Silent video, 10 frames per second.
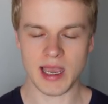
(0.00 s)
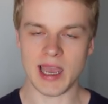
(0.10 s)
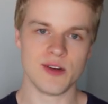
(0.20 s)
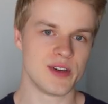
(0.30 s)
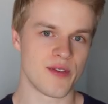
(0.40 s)

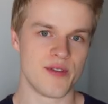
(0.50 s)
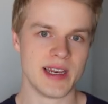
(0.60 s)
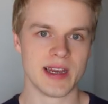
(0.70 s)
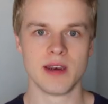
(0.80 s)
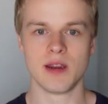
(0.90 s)
And you just
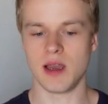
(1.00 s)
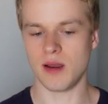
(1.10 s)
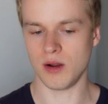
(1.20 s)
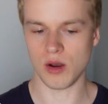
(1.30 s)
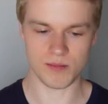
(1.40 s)
feed in
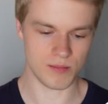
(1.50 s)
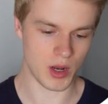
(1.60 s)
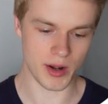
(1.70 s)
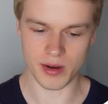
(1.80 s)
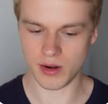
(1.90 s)

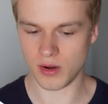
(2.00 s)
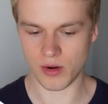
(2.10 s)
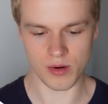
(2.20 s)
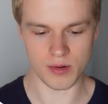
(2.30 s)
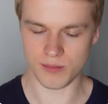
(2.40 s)
London
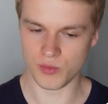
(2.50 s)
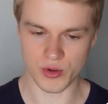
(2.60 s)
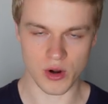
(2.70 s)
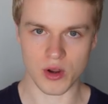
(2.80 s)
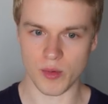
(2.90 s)
or
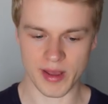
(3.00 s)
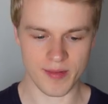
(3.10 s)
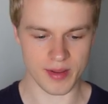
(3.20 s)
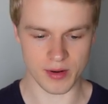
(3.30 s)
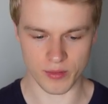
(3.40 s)
New York or
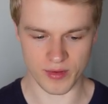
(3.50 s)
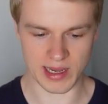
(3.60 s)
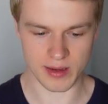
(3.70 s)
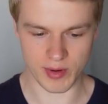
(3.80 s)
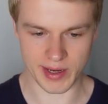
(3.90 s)
whatever that looks
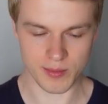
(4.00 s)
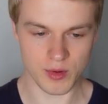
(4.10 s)
like, right?